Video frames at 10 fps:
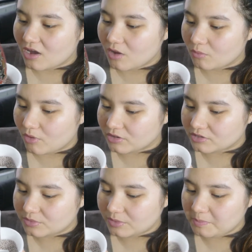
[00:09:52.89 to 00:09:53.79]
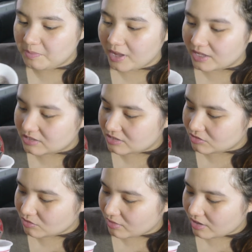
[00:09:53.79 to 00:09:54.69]
add hot water to it. But
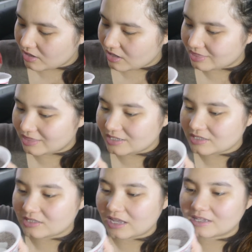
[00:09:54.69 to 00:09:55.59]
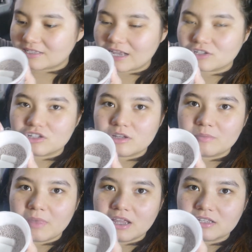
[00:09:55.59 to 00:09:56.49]
you know what? This is actually
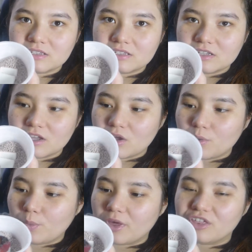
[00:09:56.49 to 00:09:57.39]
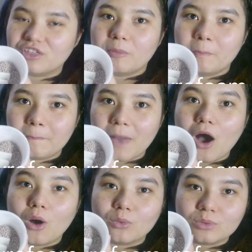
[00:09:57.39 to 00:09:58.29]
made with
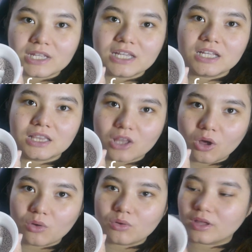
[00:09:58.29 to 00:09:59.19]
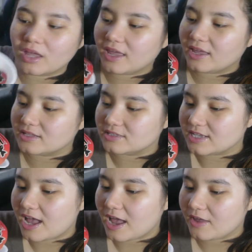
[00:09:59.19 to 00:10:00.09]
bao li long.
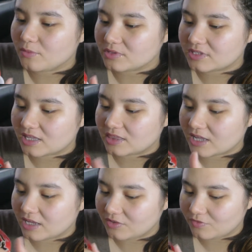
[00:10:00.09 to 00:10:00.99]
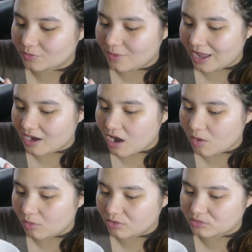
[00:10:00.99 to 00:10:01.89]
And I was said that if you add
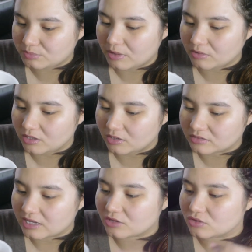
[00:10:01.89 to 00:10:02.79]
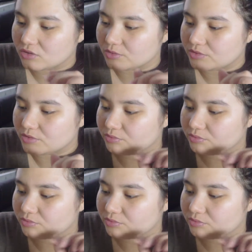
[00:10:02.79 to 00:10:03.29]
hot water to bao li long, it's actually going